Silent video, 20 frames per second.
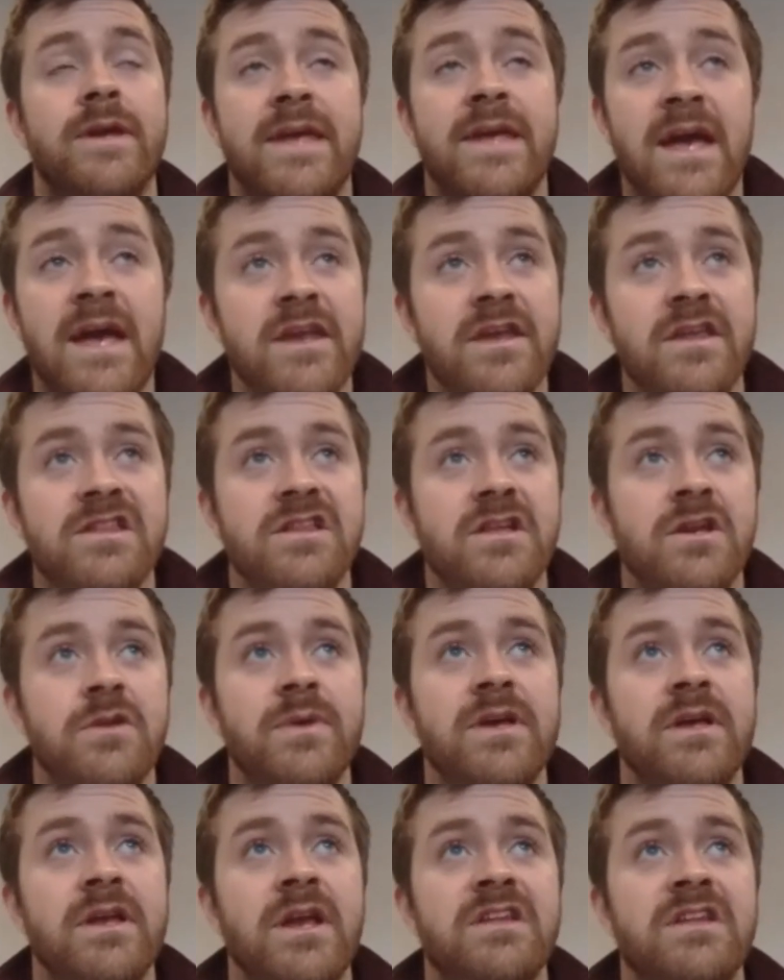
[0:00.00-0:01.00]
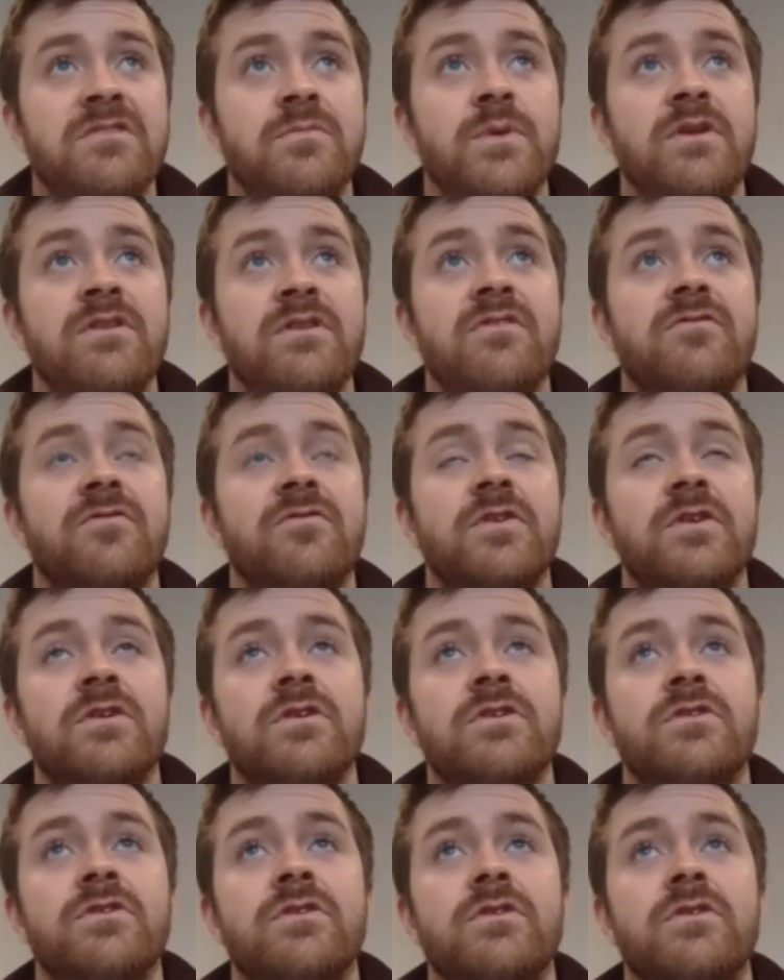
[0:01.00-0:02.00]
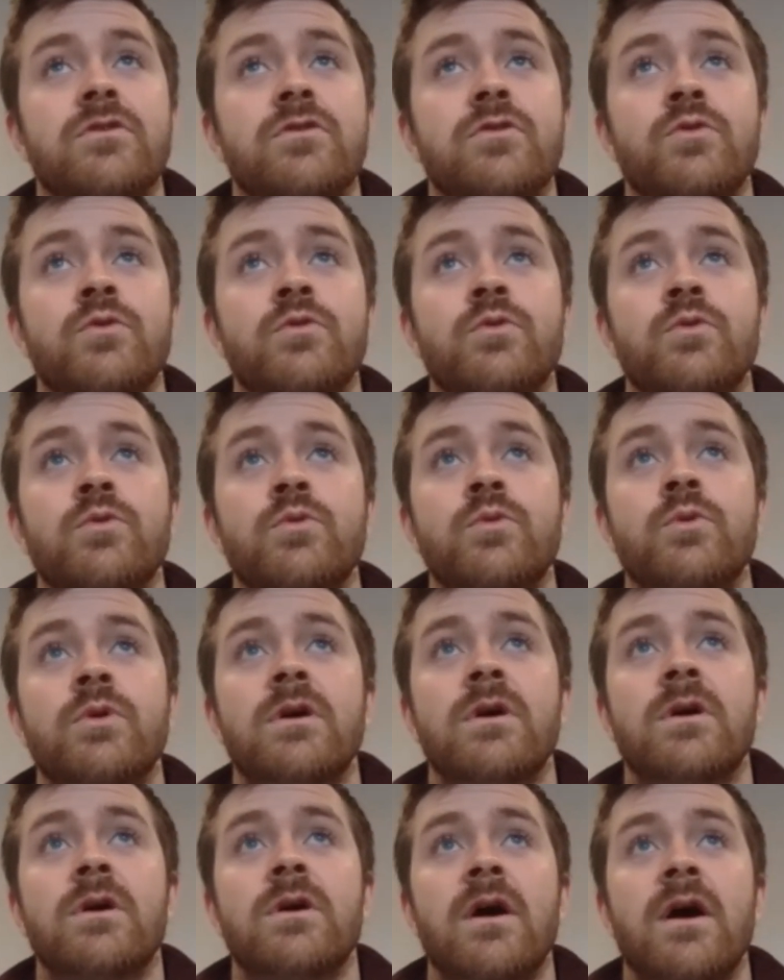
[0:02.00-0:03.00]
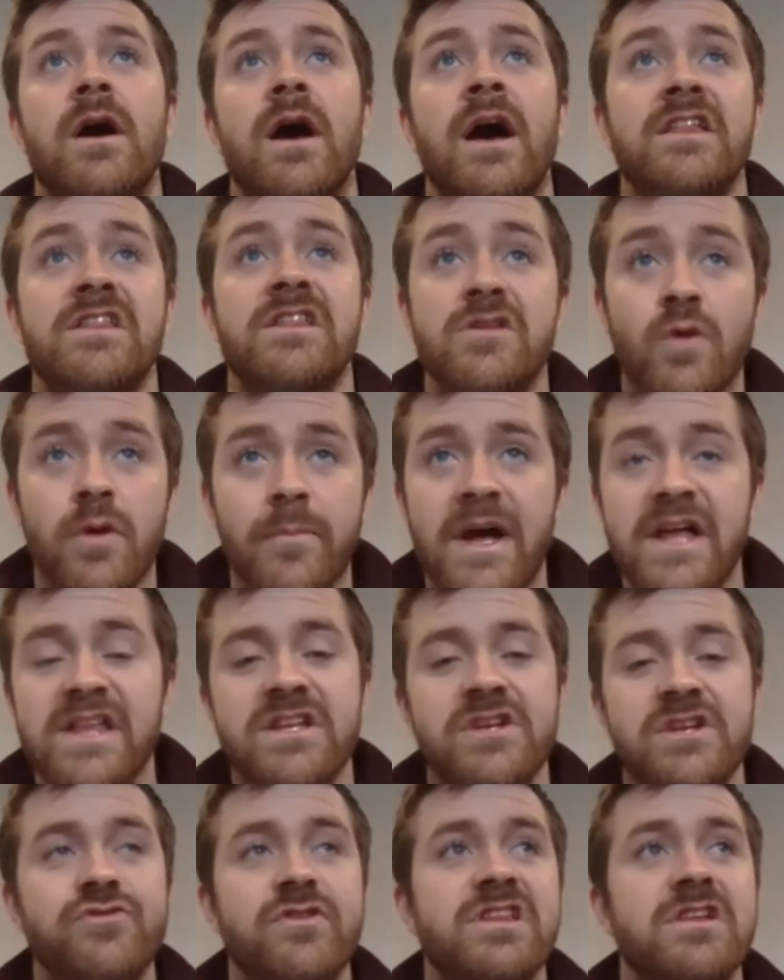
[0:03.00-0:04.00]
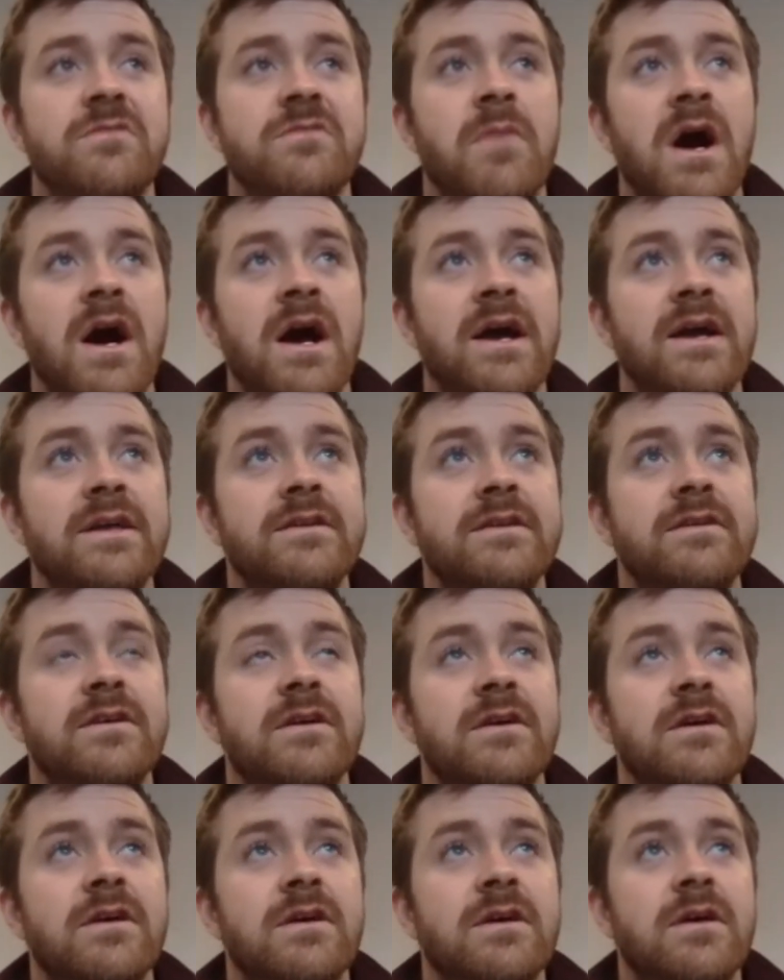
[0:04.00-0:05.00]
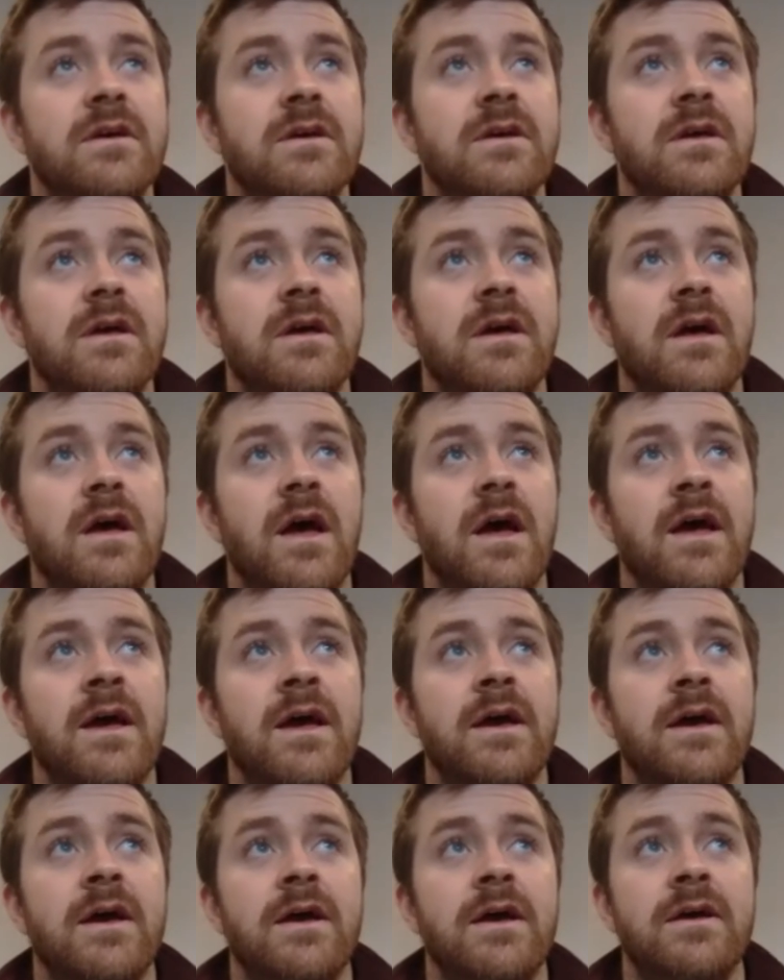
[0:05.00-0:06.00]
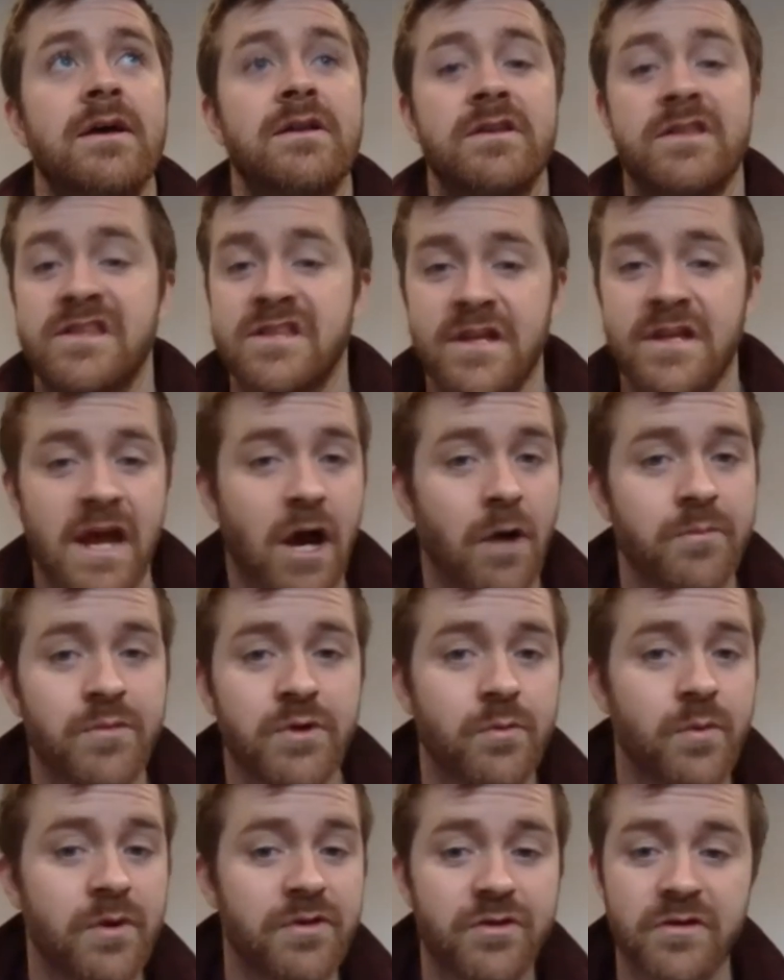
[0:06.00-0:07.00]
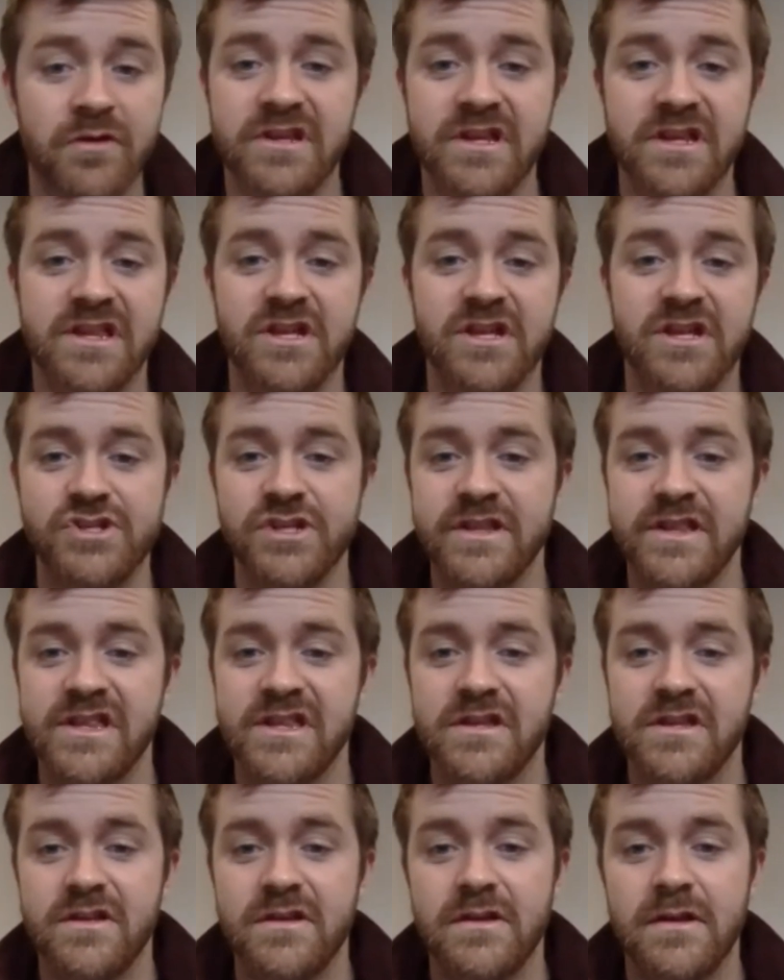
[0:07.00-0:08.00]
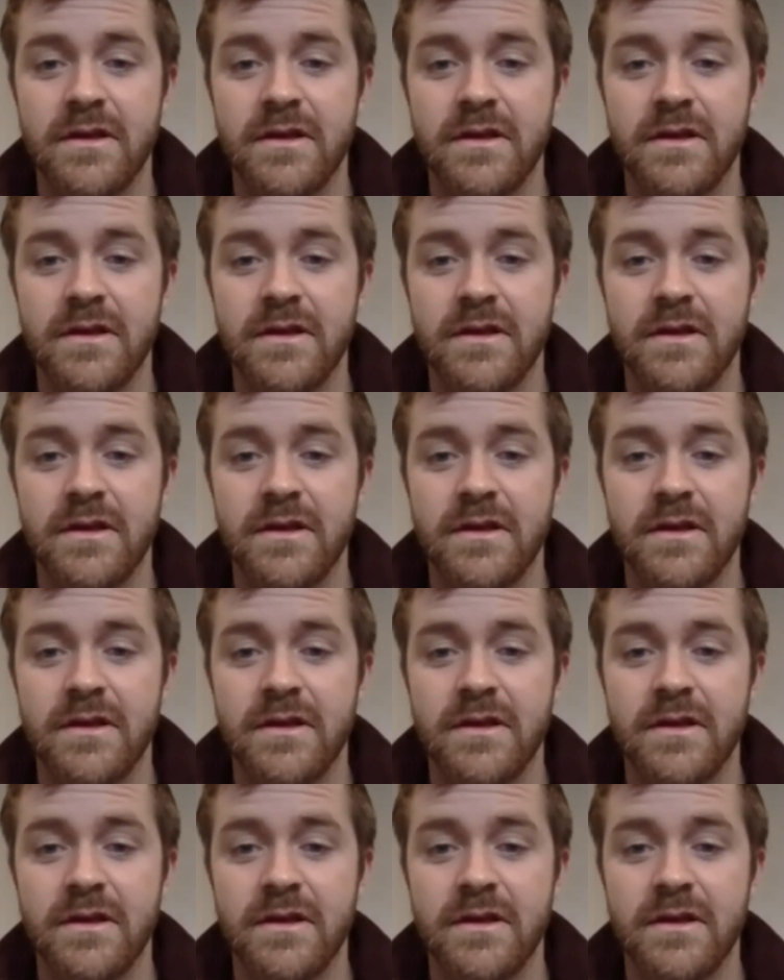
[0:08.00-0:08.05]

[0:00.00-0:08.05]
again, is going to be an expert in the field, who has your best interest in mind and is going to help you with those decisions.